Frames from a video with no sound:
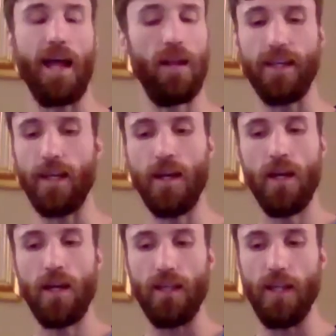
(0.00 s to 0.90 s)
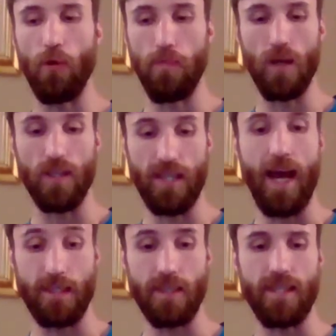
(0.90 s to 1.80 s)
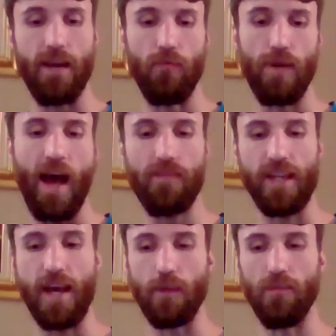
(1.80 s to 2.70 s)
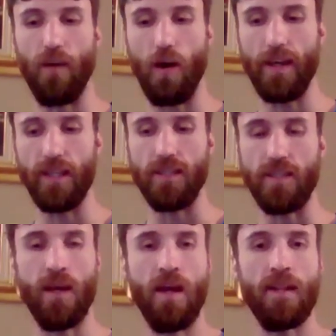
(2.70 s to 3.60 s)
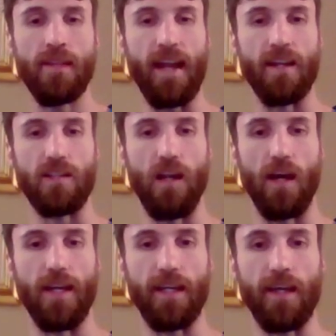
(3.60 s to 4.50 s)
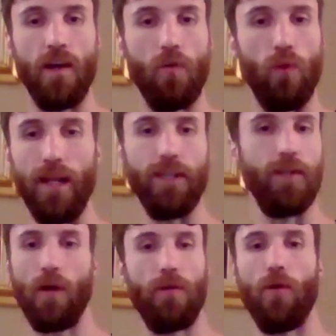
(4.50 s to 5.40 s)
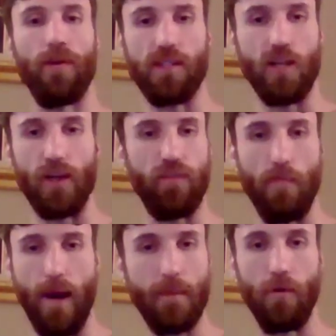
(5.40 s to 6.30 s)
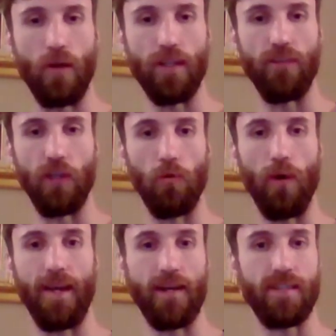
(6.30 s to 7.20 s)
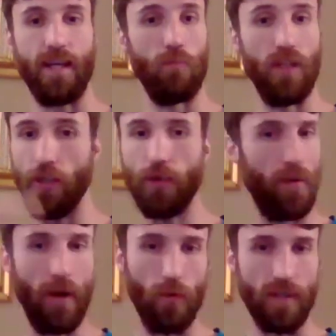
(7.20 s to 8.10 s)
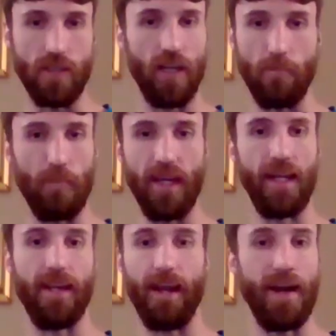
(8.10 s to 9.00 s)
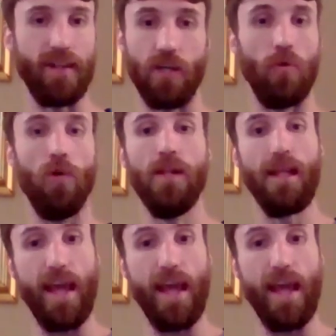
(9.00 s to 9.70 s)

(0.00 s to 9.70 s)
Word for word: And like, you know, because as you said, if we have them divides, then it's like, well, you don't know what it's like from our point of view. And they're saying, well, you don't know what it's like being in there. So